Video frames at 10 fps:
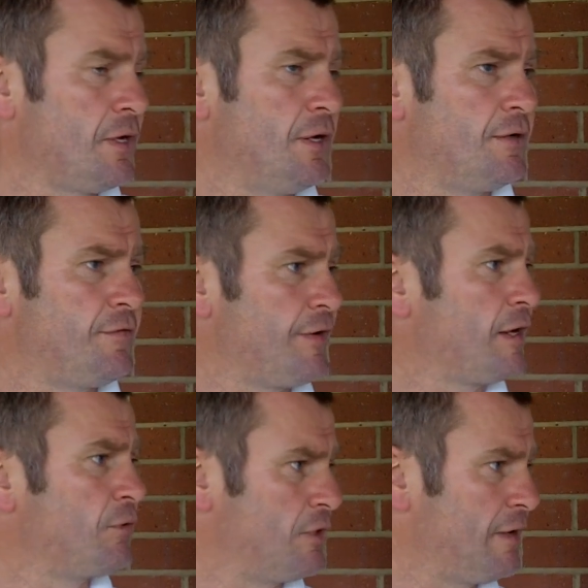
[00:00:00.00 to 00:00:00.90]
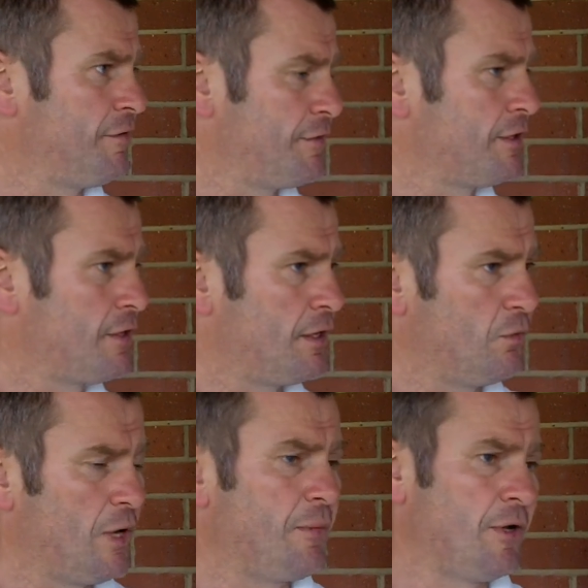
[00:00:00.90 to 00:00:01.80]
and think about everything
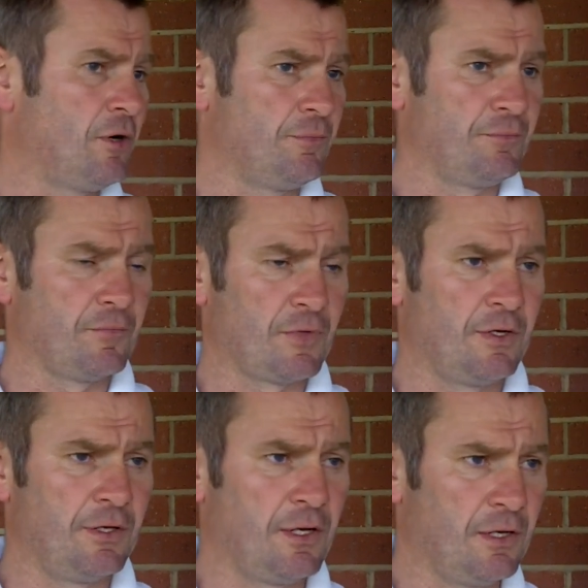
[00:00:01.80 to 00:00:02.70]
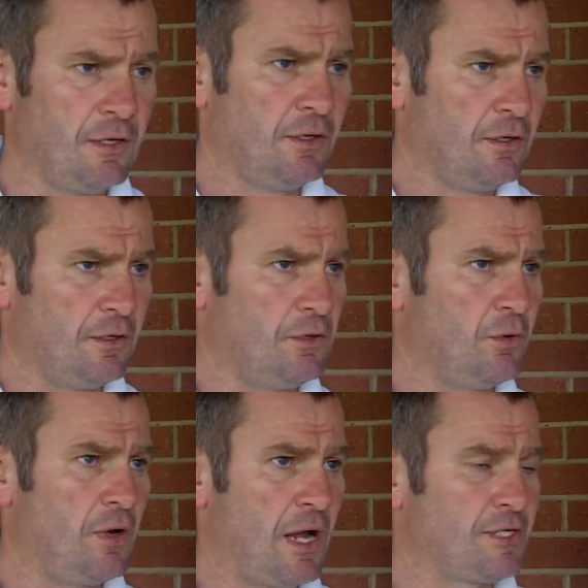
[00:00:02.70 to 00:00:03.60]
and where we are and
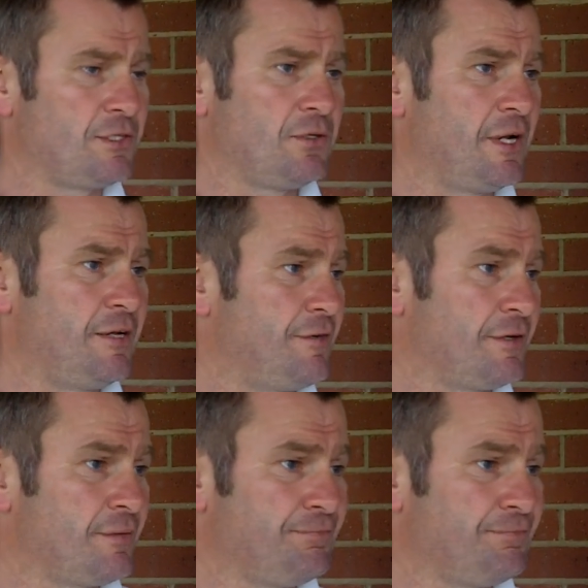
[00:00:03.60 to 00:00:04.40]
who hasn't done anything,